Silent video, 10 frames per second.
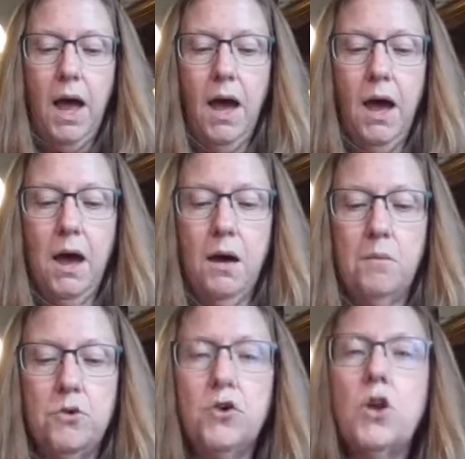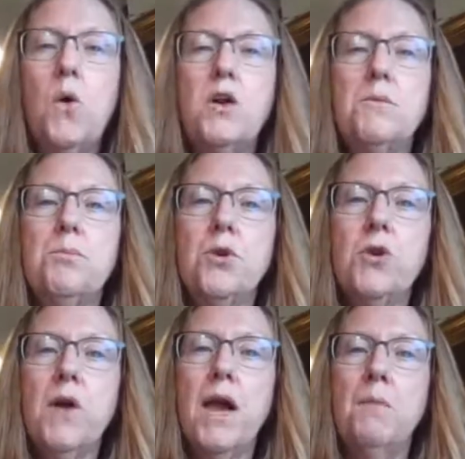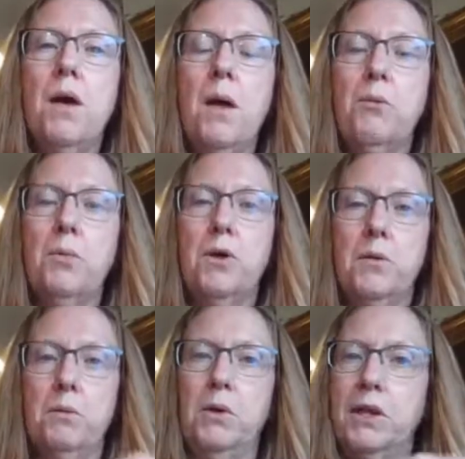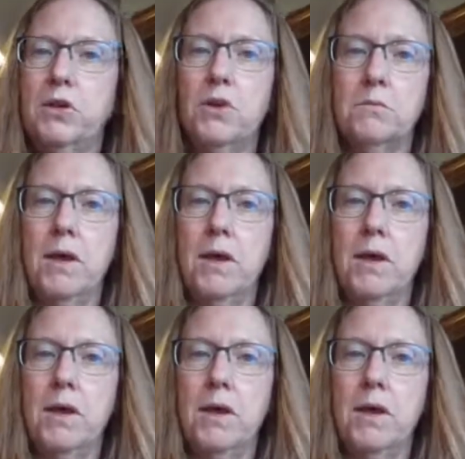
Um, you can always puree them up or put them in a blender and